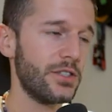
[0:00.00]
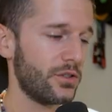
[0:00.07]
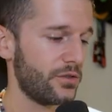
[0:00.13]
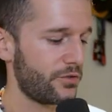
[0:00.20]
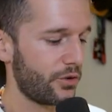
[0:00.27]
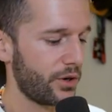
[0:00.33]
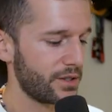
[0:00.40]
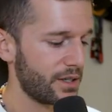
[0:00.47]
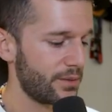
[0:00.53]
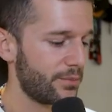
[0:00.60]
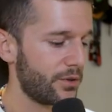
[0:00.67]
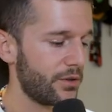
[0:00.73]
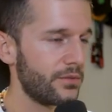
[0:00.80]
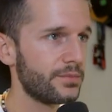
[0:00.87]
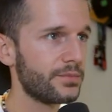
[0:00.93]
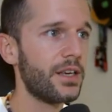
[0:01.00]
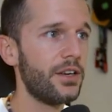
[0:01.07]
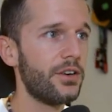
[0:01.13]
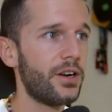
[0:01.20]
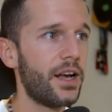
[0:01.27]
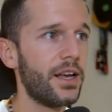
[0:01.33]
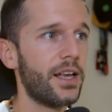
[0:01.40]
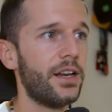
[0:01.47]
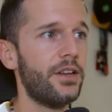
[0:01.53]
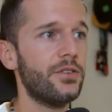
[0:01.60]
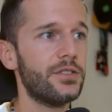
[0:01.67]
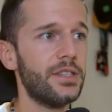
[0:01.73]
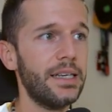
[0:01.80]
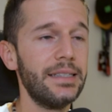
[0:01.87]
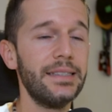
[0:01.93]
So for example, here I can
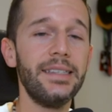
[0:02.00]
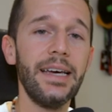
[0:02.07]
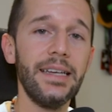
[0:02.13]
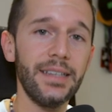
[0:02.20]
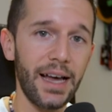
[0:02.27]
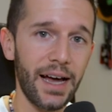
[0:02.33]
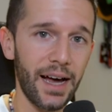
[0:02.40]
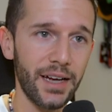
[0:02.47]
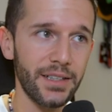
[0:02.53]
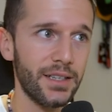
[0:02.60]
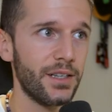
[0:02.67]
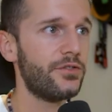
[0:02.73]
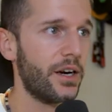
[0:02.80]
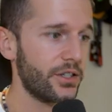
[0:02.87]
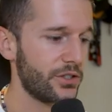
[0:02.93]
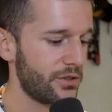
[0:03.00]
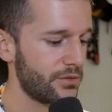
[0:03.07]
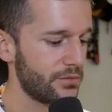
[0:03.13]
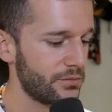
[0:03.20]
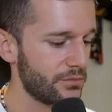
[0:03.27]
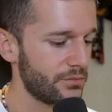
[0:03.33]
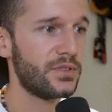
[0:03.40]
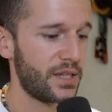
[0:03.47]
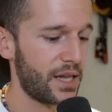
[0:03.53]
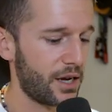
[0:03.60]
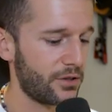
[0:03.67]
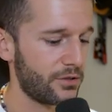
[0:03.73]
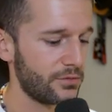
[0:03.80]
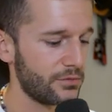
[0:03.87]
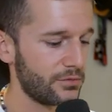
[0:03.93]
use the date add function
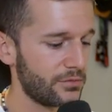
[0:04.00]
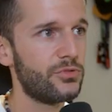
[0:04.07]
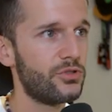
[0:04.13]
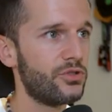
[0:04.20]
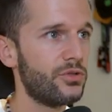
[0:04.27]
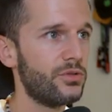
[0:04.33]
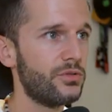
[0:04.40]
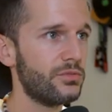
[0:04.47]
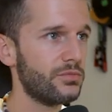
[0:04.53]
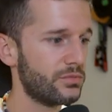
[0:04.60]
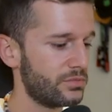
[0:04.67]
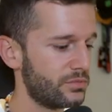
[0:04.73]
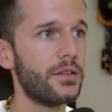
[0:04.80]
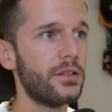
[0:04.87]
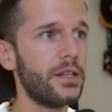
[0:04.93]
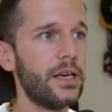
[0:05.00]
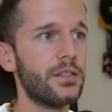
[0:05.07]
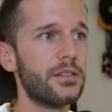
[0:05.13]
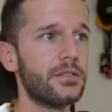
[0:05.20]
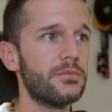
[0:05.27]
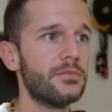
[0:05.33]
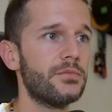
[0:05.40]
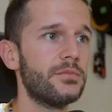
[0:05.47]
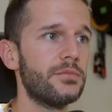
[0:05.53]
now to days.